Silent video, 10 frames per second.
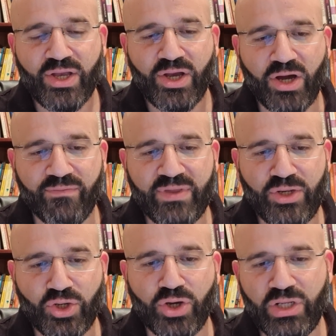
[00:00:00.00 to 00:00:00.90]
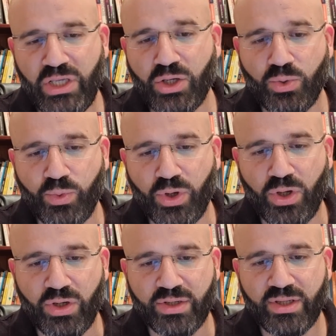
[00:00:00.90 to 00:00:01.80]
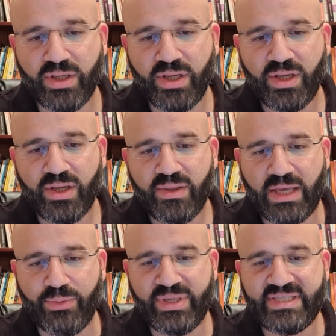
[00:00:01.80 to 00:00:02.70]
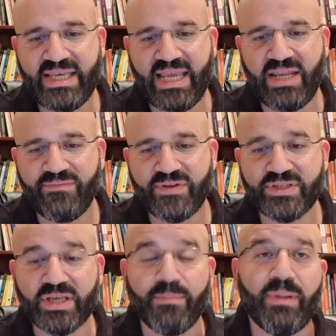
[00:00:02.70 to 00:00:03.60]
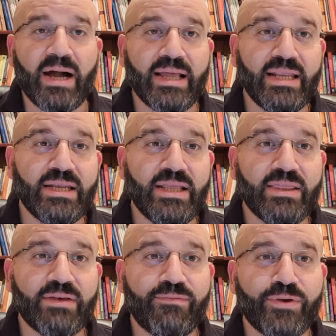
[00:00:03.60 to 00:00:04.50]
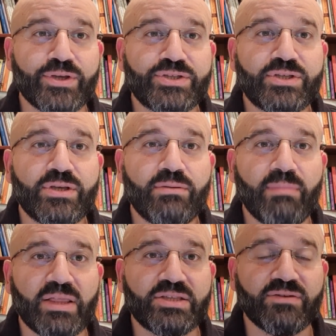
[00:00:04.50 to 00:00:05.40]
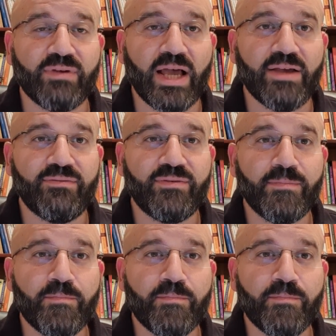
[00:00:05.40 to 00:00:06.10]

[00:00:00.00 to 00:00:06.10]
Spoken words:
of the non-ego world that we see infants abide in their first months of life.